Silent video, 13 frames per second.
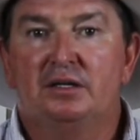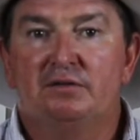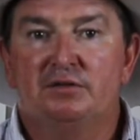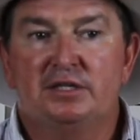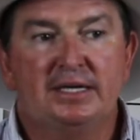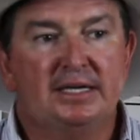
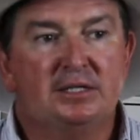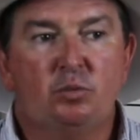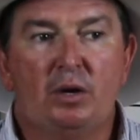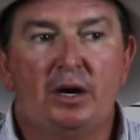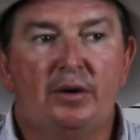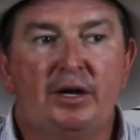If she gets
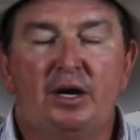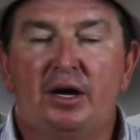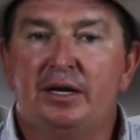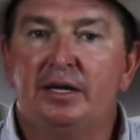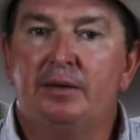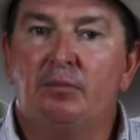worried,
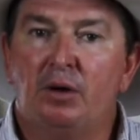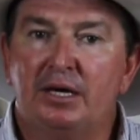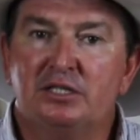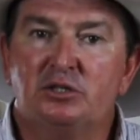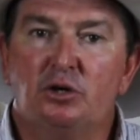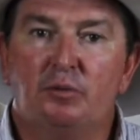I need my
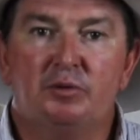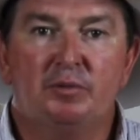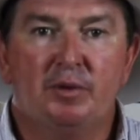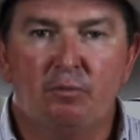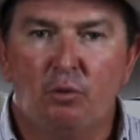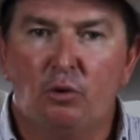stop to
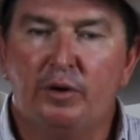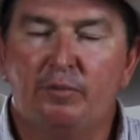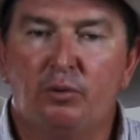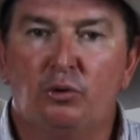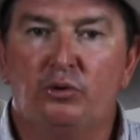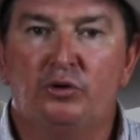be more
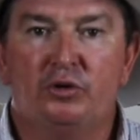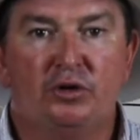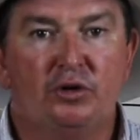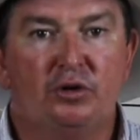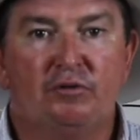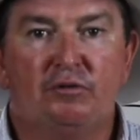important
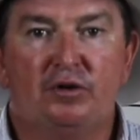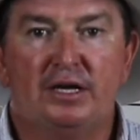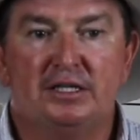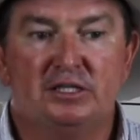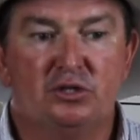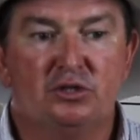than her
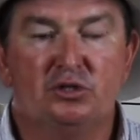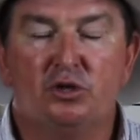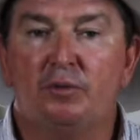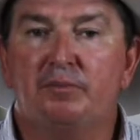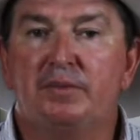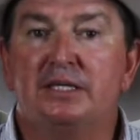fright. So
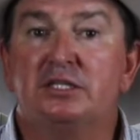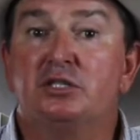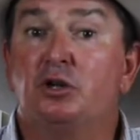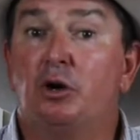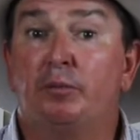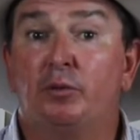stop means
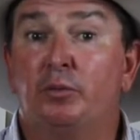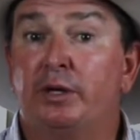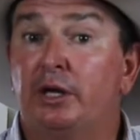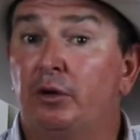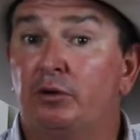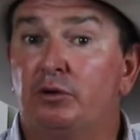stop, and we
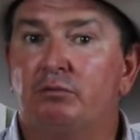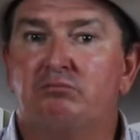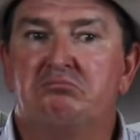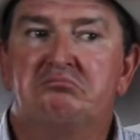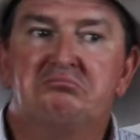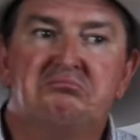don't
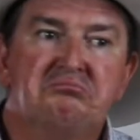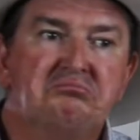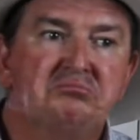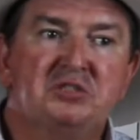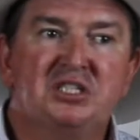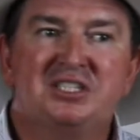
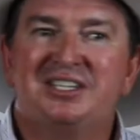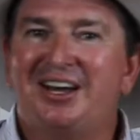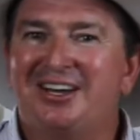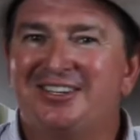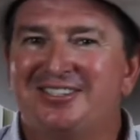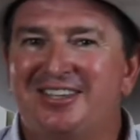
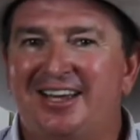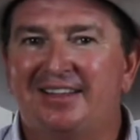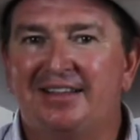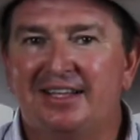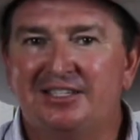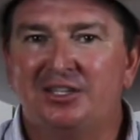discuss
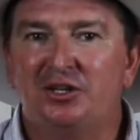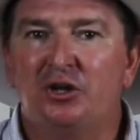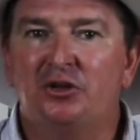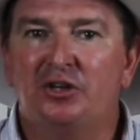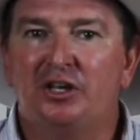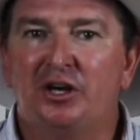that. That's a
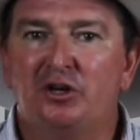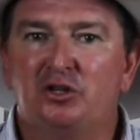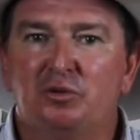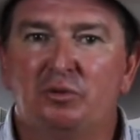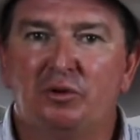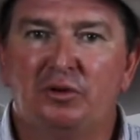
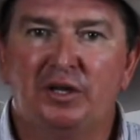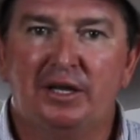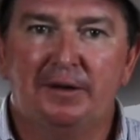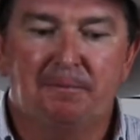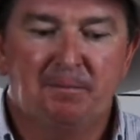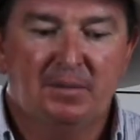non-negotiable
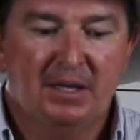thing.